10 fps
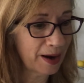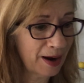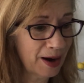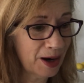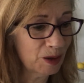
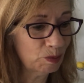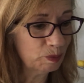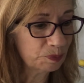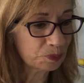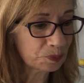
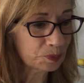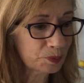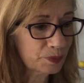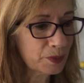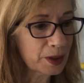
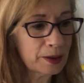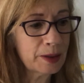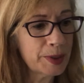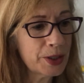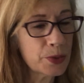Let
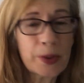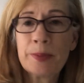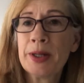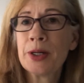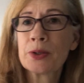me just read
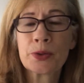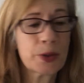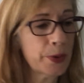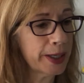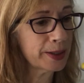my notes real
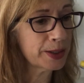quick.